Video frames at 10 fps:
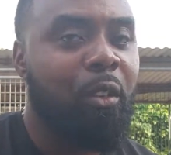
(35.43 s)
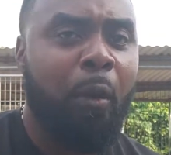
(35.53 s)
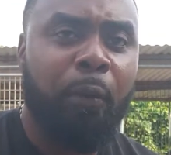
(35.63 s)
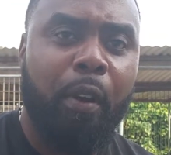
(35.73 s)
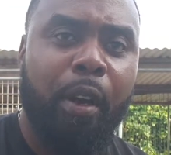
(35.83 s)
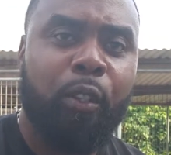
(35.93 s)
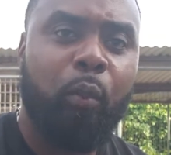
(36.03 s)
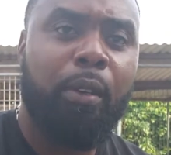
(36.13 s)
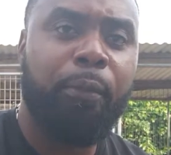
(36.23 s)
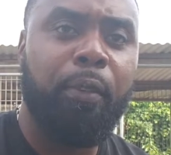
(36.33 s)
far as
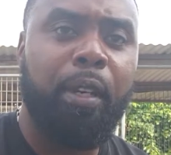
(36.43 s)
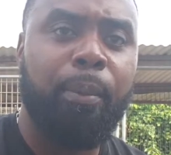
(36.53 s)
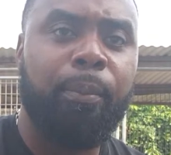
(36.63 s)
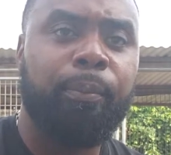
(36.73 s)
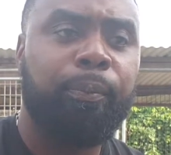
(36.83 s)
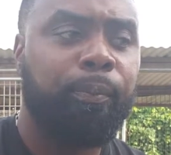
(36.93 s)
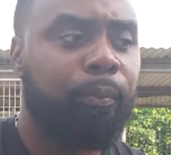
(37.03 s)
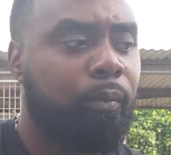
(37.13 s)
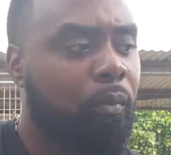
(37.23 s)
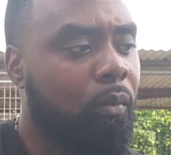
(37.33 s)
where I'm from,
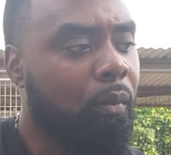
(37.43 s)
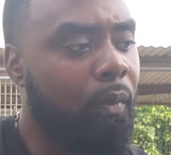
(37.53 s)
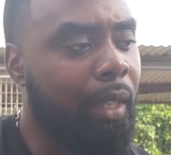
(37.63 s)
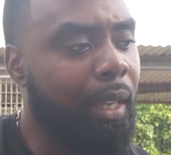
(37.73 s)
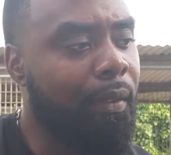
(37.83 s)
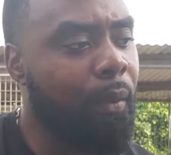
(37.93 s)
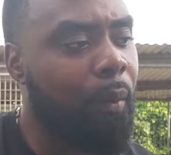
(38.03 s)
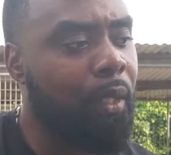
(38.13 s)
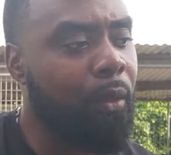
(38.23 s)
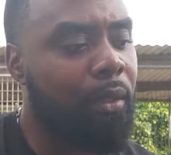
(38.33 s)
even
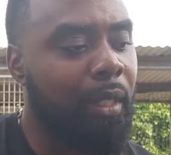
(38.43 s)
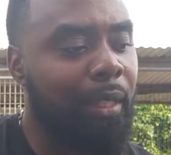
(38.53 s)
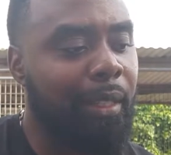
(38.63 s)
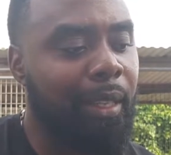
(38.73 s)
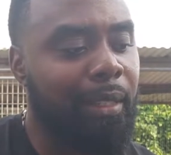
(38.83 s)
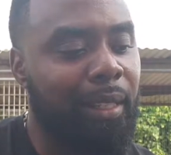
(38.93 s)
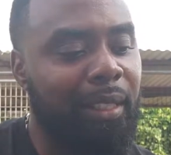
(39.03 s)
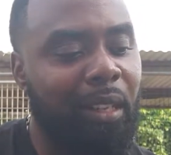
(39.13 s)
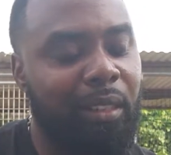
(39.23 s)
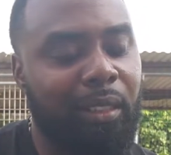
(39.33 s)
when you say cats, like I
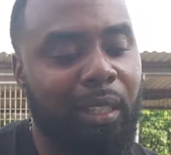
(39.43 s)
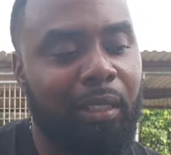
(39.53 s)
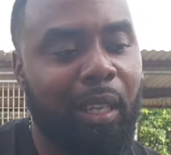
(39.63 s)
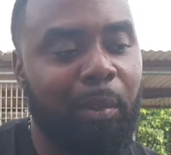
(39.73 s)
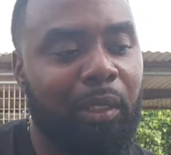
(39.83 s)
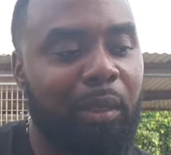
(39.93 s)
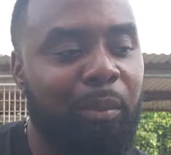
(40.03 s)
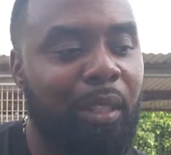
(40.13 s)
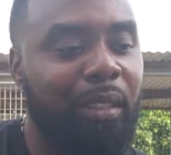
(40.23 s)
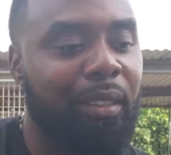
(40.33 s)
call these cats like my little
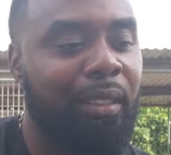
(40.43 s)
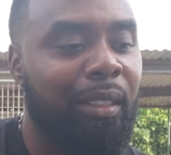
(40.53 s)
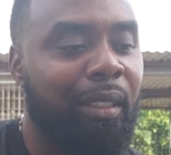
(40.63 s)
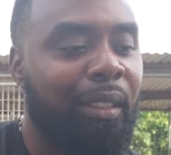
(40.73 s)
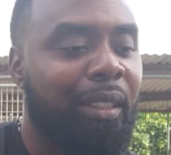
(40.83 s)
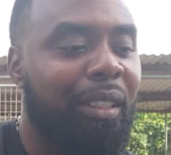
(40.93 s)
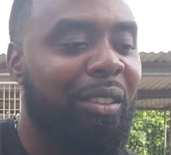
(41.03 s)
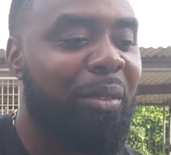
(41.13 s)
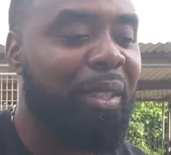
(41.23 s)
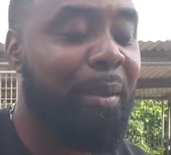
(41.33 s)
brothers,
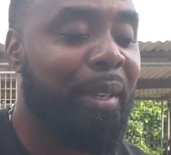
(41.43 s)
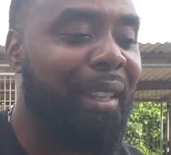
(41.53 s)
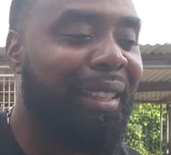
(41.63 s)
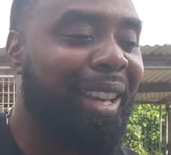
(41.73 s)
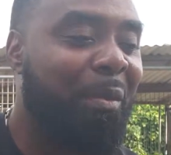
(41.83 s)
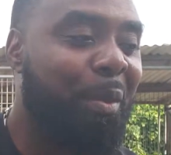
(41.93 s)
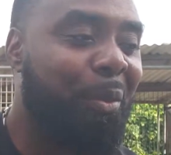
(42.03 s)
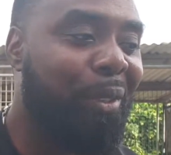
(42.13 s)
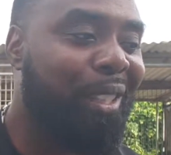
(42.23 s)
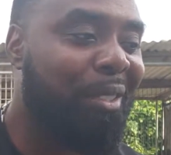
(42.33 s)
you know what I'm saying, man? And a lot of
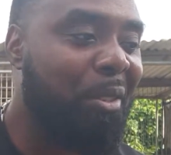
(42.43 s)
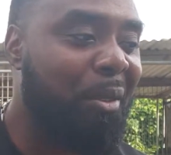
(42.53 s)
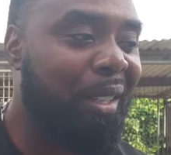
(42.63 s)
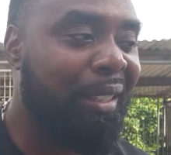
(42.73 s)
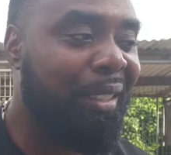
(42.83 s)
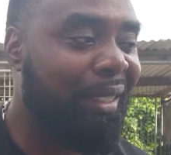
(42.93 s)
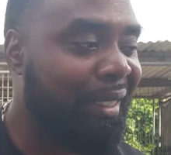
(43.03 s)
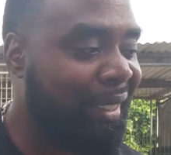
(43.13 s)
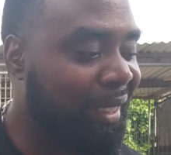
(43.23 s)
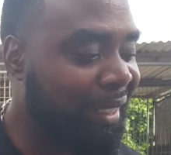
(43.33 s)
people really don't know
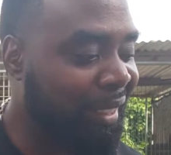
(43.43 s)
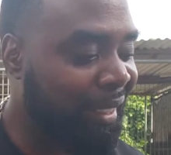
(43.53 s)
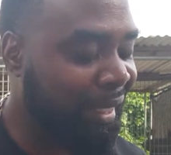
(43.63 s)
the